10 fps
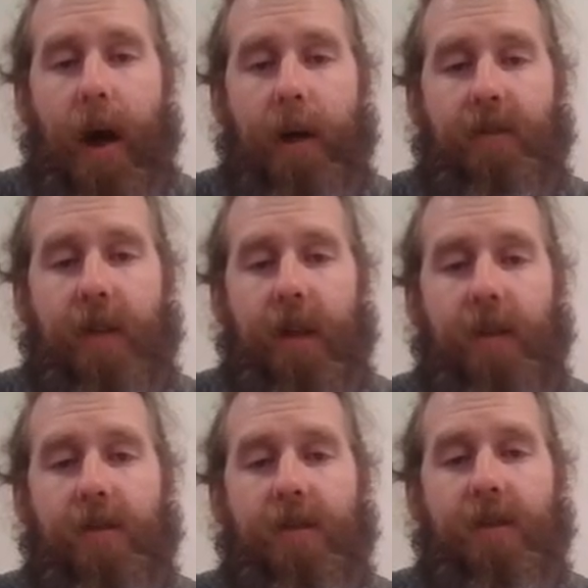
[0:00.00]

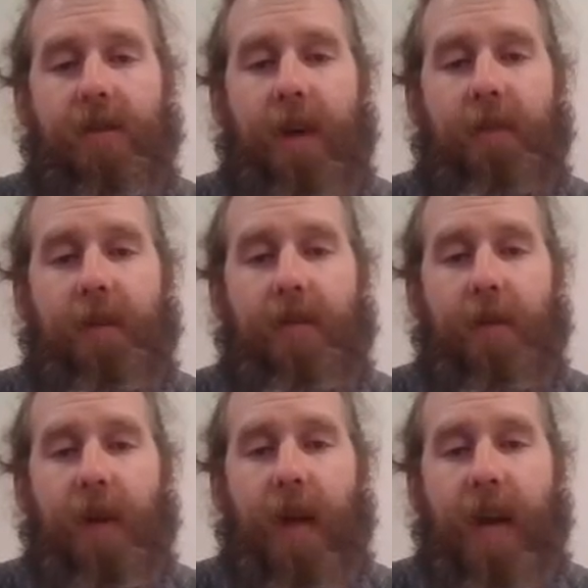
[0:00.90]
accidentally used the Cipher
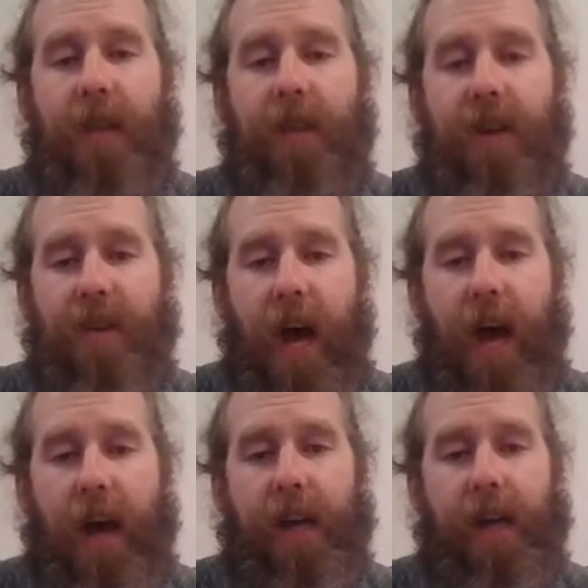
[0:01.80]
so we can't even
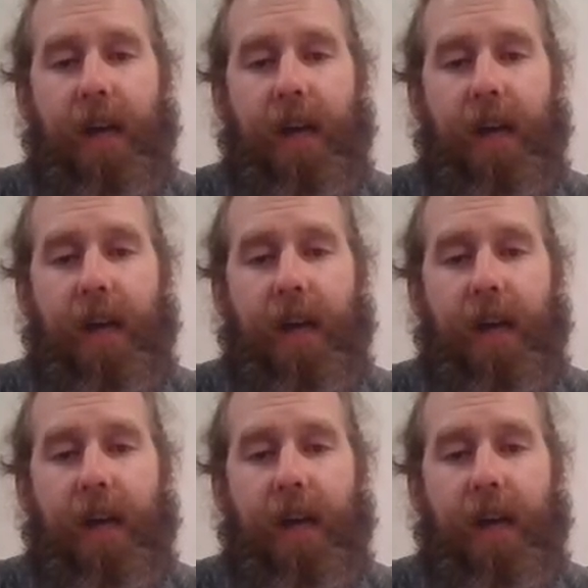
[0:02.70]
attack.